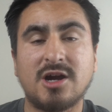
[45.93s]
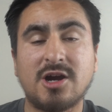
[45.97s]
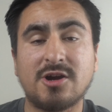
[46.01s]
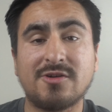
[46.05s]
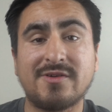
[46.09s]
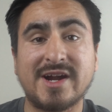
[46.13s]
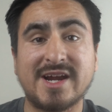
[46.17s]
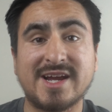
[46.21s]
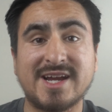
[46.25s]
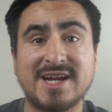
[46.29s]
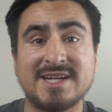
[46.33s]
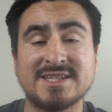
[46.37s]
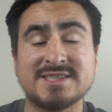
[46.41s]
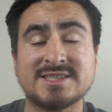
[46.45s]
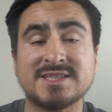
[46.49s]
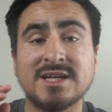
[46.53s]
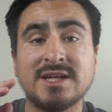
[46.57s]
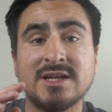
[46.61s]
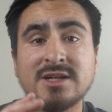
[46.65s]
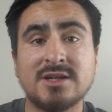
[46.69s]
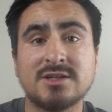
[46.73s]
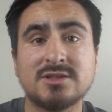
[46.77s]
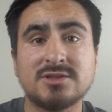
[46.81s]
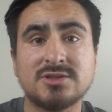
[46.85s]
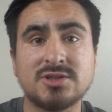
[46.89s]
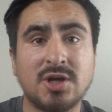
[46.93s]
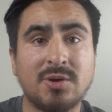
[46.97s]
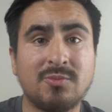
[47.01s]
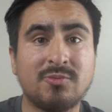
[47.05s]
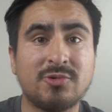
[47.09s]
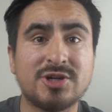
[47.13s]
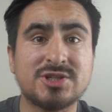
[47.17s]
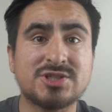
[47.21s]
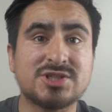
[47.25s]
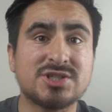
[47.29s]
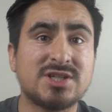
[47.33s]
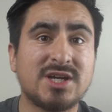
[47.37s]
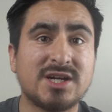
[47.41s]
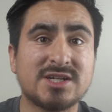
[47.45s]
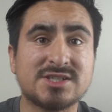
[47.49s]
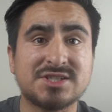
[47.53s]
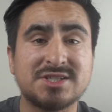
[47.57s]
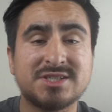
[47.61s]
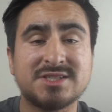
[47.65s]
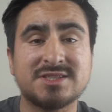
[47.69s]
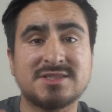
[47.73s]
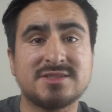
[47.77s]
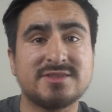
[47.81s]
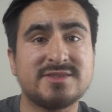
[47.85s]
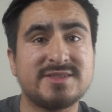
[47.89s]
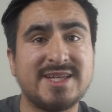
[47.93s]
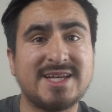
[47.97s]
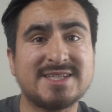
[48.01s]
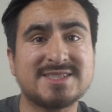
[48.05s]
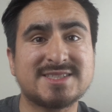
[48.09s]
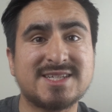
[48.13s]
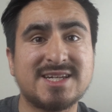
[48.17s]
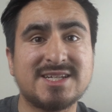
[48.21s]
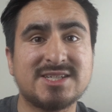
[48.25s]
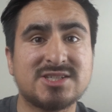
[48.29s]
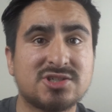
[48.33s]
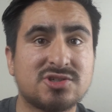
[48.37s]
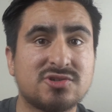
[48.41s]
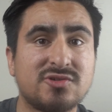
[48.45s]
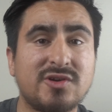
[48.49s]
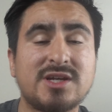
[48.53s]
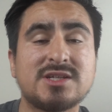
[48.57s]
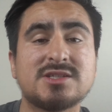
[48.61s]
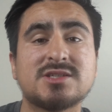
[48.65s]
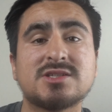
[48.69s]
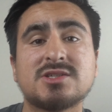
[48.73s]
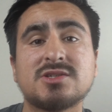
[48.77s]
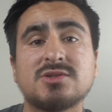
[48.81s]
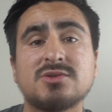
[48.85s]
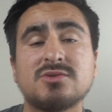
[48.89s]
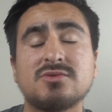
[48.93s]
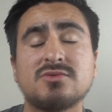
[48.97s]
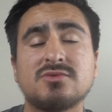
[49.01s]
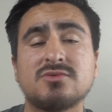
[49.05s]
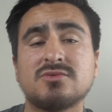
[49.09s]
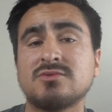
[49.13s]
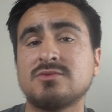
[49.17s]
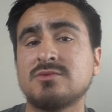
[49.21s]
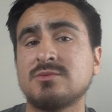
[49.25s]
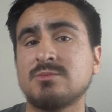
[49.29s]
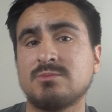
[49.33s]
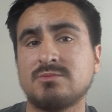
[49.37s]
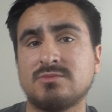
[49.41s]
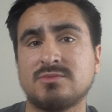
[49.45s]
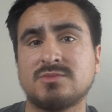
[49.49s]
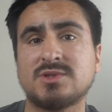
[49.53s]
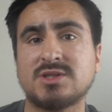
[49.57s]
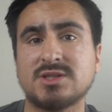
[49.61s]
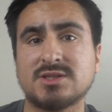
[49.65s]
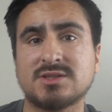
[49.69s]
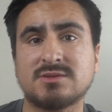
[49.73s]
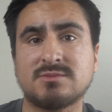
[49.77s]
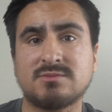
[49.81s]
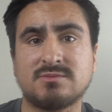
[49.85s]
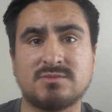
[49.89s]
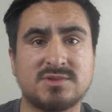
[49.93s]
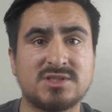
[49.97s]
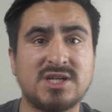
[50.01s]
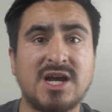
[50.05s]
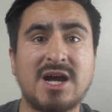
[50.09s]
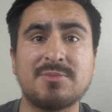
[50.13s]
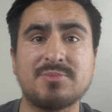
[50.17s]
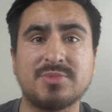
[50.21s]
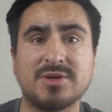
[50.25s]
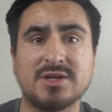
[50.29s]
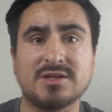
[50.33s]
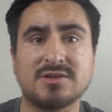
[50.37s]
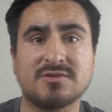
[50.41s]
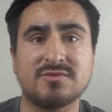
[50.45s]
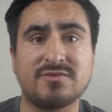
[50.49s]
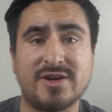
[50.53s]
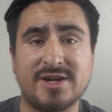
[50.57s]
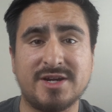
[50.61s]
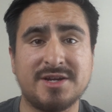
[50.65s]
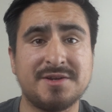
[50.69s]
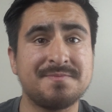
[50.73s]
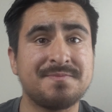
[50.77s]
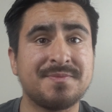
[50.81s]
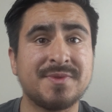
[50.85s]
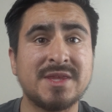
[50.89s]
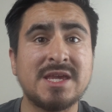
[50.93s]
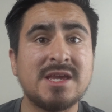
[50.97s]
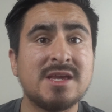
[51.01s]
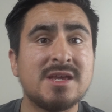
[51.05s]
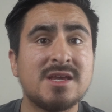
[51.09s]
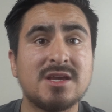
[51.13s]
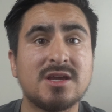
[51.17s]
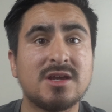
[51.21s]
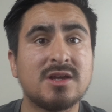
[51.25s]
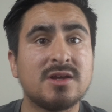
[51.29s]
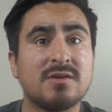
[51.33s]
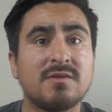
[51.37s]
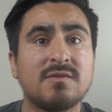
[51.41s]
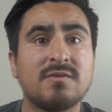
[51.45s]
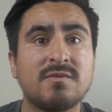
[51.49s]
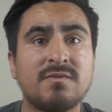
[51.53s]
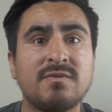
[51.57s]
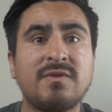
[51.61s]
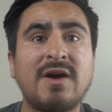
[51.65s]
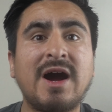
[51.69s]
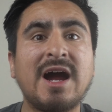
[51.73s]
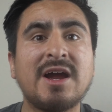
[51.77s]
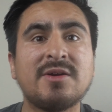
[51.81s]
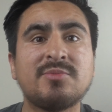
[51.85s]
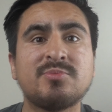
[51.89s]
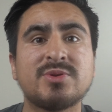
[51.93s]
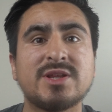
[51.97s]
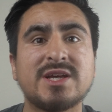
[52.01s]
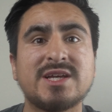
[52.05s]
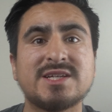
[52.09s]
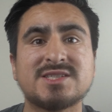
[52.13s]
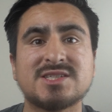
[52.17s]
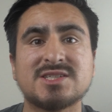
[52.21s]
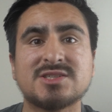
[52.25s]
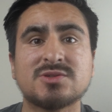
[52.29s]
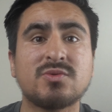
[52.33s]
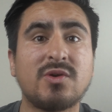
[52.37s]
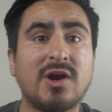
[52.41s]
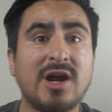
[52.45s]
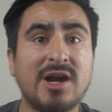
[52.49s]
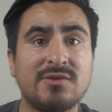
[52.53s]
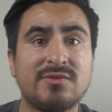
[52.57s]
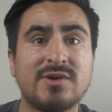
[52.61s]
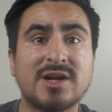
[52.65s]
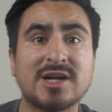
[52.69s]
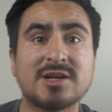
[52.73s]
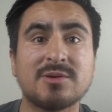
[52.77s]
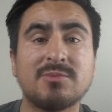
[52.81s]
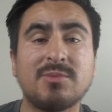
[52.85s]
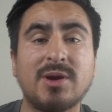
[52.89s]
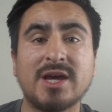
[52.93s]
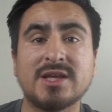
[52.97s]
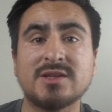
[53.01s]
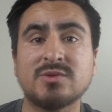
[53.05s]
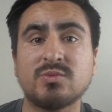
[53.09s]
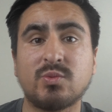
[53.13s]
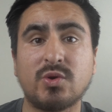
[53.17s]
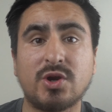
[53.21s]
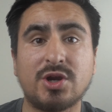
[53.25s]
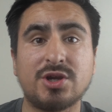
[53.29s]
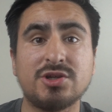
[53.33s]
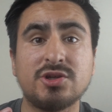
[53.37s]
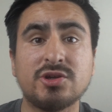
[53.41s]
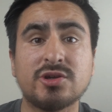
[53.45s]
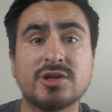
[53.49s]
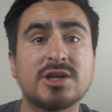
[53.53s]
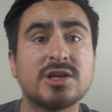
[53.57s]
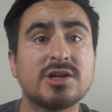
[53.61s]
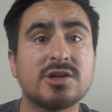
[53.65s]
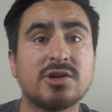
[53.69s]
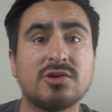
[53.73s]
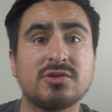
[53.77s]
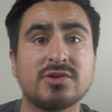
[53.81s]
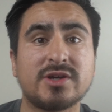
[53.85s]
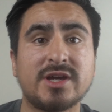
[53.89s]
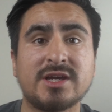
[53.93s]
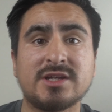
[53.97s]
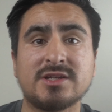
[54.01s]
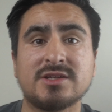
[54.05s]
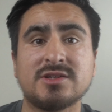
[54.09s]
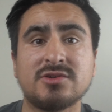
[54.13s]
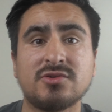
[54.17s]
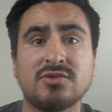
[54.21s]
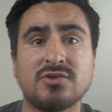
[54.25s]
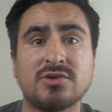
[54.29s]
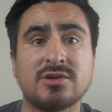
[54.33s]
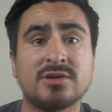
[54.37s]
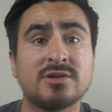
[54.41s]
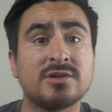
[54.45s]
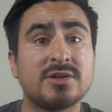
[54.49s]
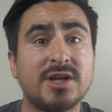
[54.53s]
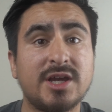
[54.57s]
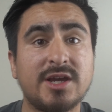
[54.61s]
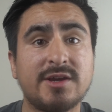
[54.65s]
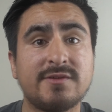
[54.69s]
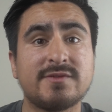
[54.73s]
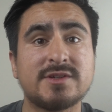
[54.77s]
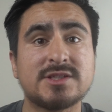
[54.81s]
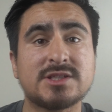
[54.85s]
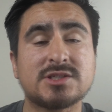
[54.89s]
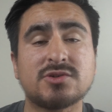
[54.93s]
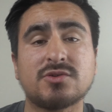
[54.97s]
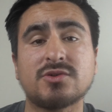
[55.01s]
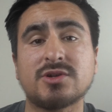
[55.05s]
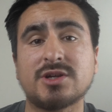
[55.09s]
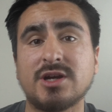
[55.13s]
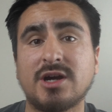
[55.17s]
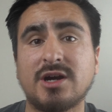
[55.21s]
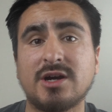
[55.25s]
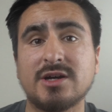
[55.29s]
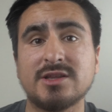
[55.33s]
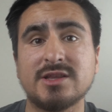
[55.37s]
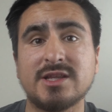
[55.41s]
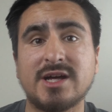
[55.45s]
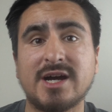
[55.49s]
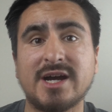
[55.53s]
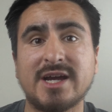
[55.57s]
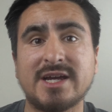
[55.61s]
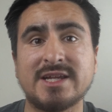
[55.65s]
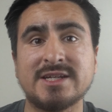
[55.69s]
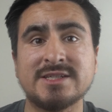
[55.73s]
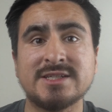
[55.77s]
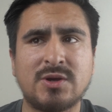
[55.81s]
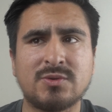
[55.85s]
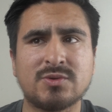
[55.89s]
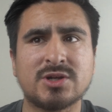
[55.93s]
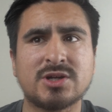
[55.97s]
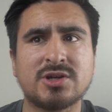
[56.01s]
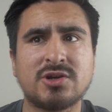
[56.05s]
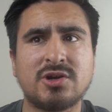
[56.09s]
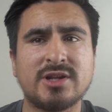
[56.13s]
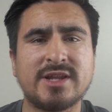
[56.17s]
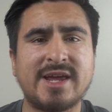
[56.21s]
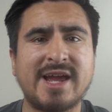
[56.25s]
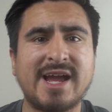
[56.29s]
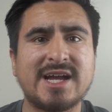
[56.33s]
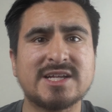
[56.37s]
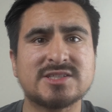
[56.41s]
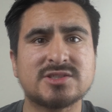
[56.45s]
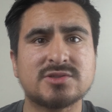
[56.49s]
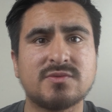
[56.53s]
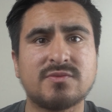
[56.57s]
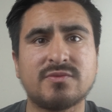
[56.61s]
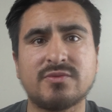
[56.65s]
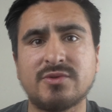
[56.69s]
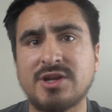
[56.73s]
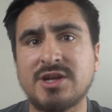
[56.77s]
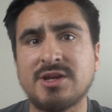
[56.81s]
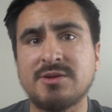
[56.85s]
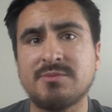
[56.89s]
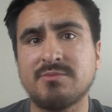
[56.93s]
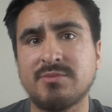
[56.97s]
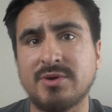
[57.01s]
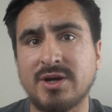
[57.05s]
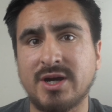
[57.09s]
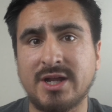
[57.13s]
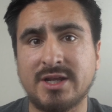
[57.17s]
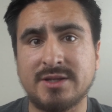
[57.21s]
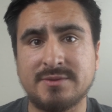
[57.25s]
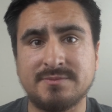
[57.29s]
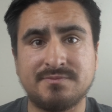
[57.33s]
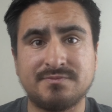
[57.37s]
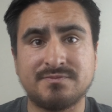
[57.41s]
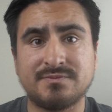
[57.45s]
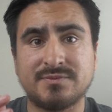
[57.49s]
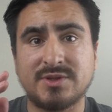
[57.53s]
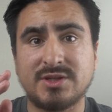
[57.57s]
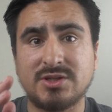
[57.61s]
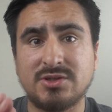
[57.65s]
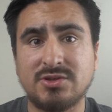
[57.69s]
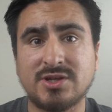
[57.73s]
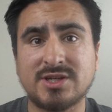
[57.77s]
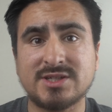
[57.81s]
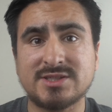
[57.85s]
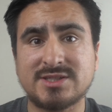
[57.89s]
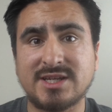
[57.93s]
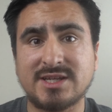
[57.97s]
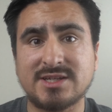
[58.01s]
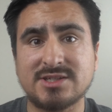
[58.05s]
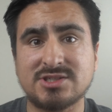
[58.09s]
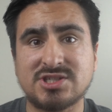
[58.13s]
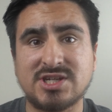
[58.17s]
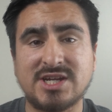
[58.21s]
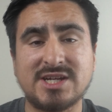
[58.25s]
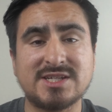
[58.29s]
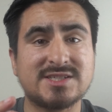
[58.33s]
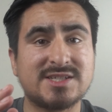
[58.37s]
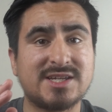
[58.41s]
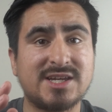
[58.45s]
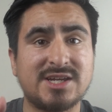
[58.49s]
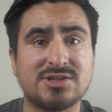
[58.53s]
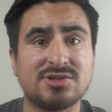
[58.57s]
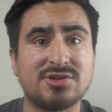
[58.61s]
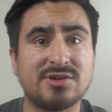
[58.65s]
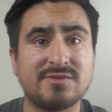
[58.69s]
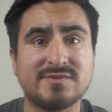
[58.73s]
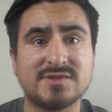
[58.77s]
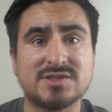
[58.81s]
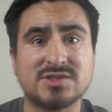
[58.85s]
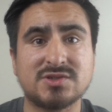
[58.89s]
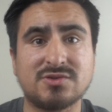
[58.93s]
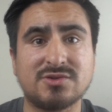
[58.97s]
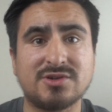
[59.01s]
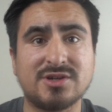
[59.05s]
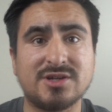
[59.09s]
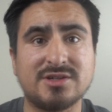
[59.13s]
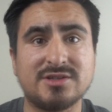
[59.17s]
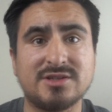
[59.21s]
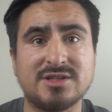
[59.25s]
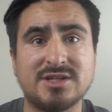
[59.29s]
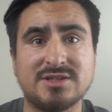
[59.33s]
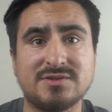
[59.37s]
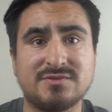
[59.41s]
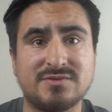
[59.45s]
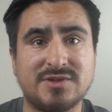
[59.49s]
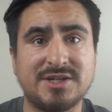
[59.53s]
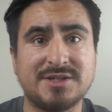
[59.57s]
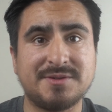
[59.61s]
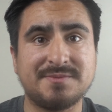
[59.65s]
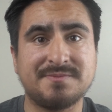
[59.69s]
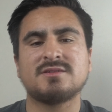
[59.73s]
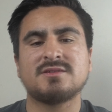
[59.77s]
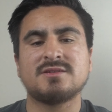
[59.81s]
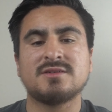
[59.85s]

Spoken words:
Alright guys, no more introductions. Let's get straight to the topic, right? 5 places where I recommend where you can go get your inventory online. I wouldn't call it hassle-free, but you can take a chance to get your inventory online, right?